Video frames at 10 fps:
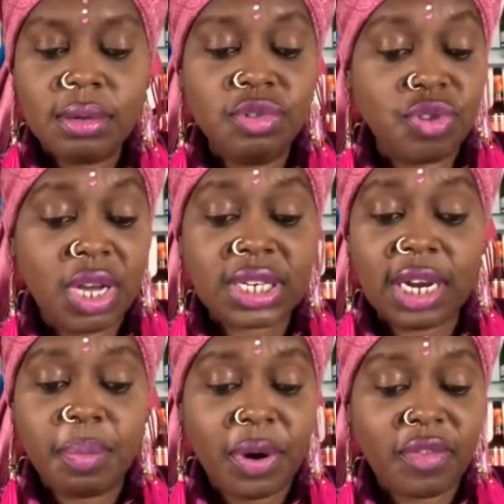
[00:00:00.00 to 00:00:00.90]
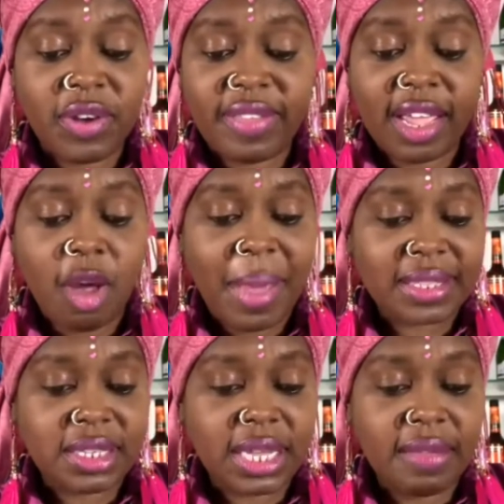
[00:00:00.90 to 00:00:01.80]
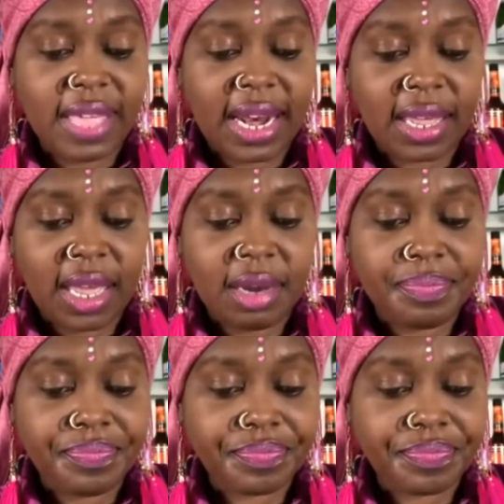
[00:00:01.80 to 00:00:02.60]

drug dealing boyfriend. They go back to saying that again.